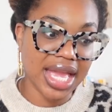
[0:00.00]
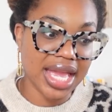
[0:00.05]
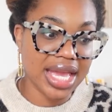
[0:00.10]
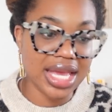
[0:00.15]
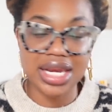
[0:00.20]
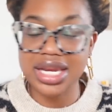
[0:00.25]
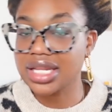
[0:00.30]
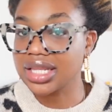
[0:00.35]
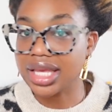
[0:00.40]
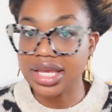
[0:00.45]

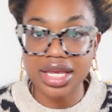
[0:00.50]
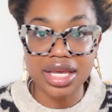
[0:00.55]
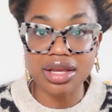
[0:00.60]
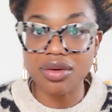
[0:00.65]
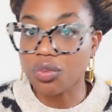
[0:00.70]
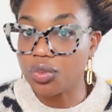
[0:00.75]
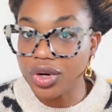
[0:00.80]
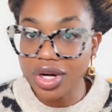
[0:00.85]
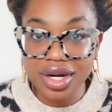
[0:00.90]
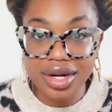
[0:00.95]
and
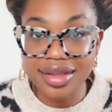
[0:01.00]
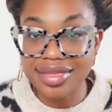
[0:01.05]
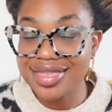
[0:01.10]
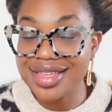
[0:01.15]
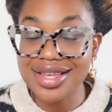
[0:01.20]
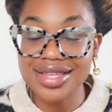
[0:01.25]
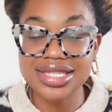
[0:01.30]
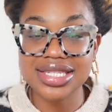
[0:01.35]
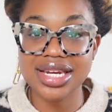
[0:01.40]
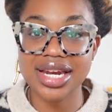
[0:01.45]
work
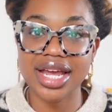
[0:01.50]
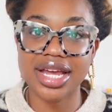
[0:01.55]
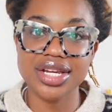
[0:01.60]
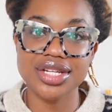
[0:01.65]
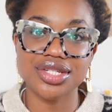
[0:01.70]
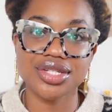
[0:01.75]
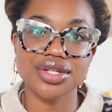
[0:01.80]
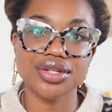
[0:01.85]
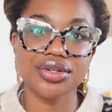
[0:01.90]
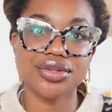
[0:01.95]
things that I
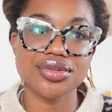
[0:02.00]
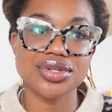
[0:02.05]
do.